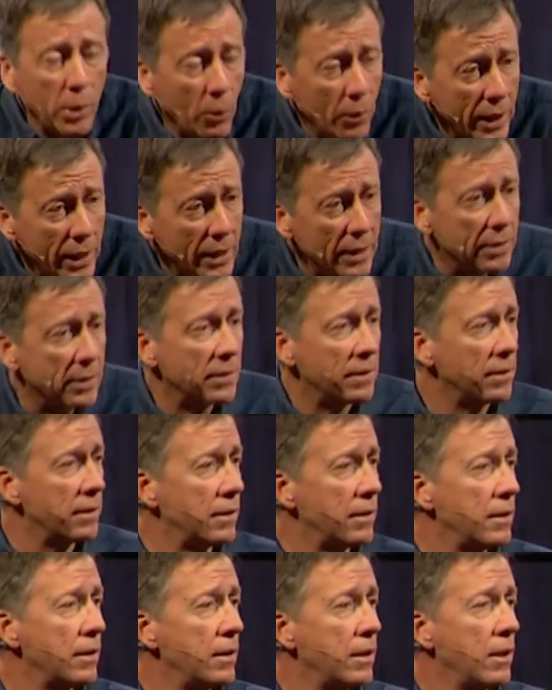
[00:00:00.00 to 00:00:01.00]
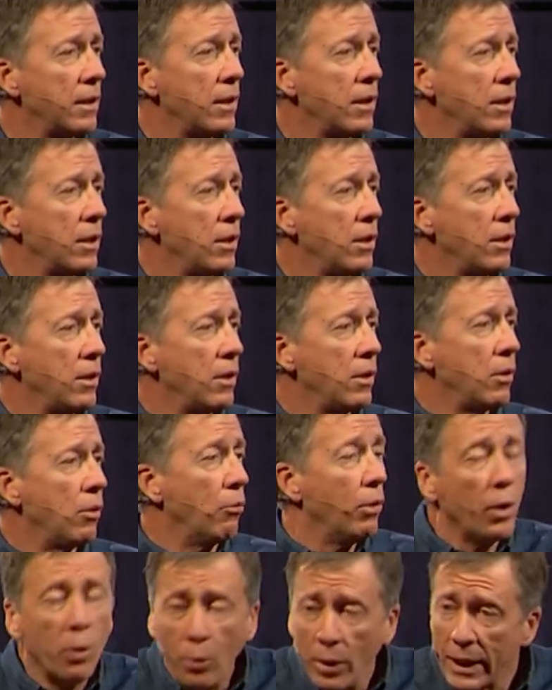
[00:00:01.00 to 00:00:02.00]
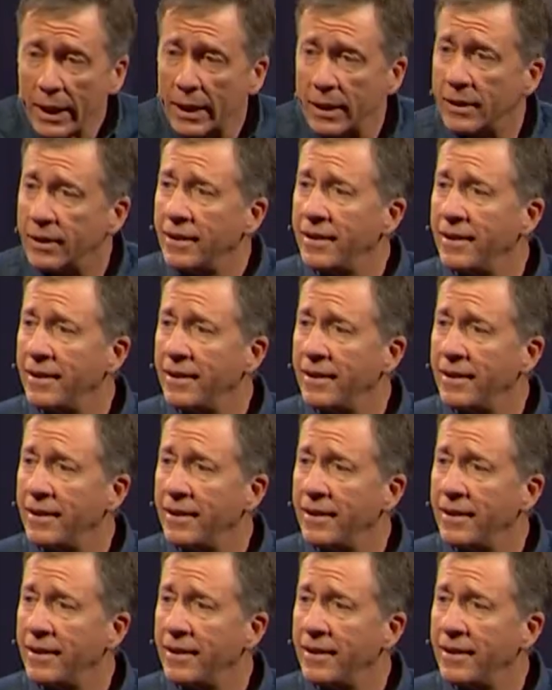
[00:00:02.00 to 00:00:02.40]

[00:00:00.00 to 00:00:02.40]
win. We win.